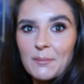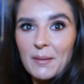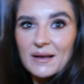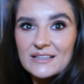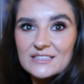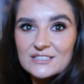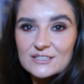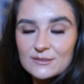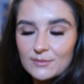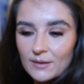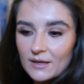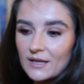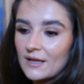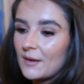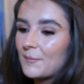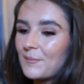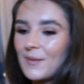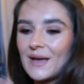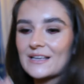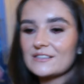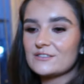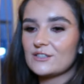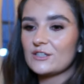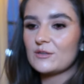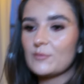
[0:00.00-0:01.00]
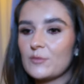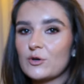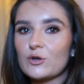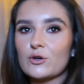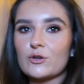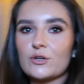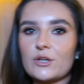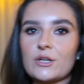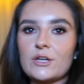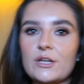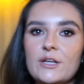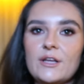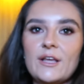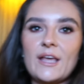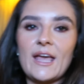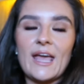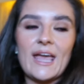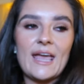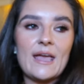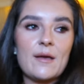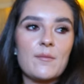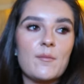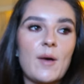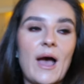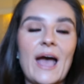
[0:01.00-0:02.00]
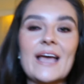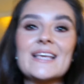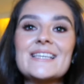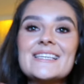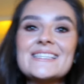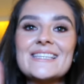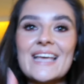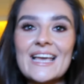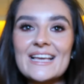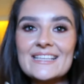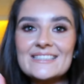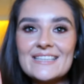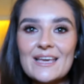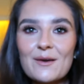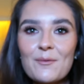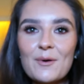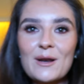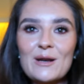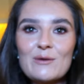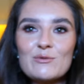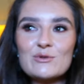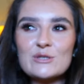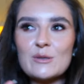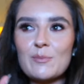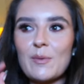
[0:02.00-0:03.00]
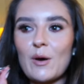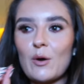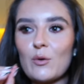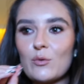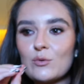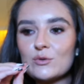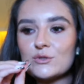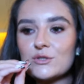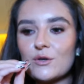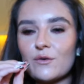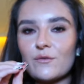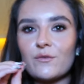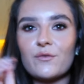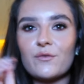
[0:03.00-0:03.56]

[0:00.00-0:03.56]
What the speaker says: the Battersea power station. Better in the morning. I stayed here when I was about